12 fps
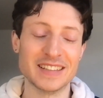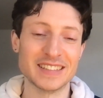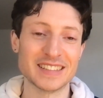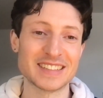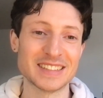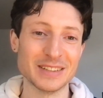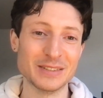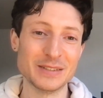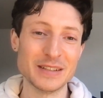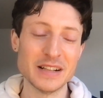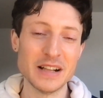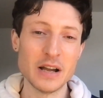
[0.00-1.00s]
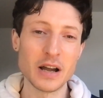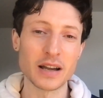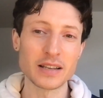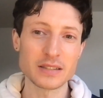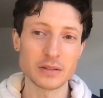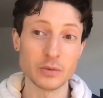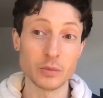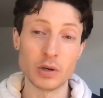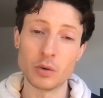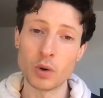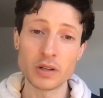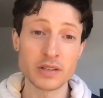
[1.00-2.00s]
So I guess
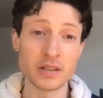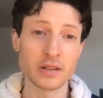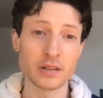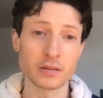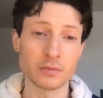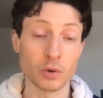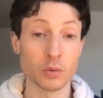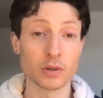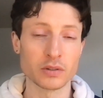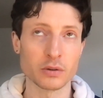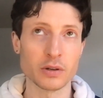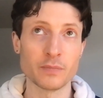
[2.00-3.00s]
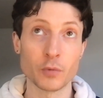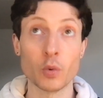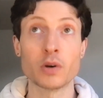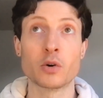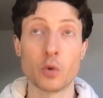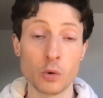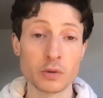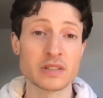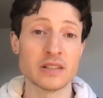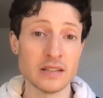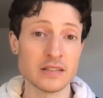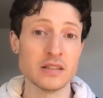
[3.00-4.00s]
we're 1 quarter
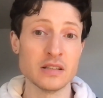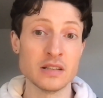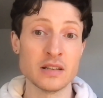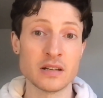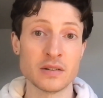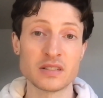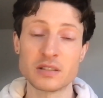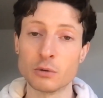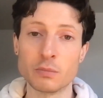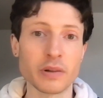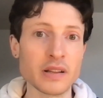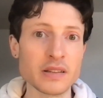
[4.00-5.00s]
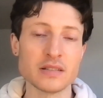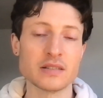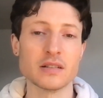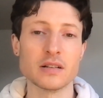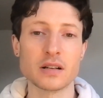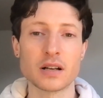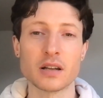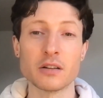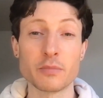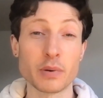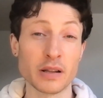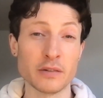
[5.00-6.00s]
into the year. There's still plenty to kind
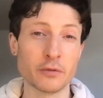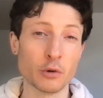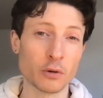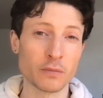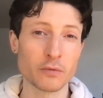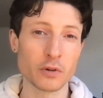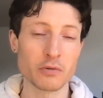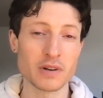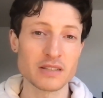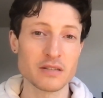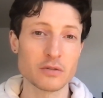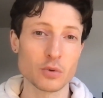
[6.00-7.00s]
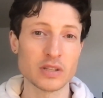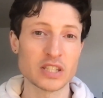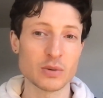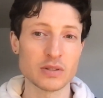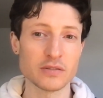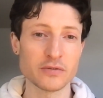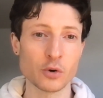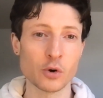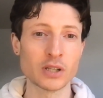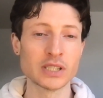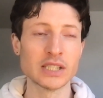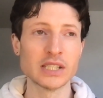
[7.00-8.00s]
of play for the rest of 2024.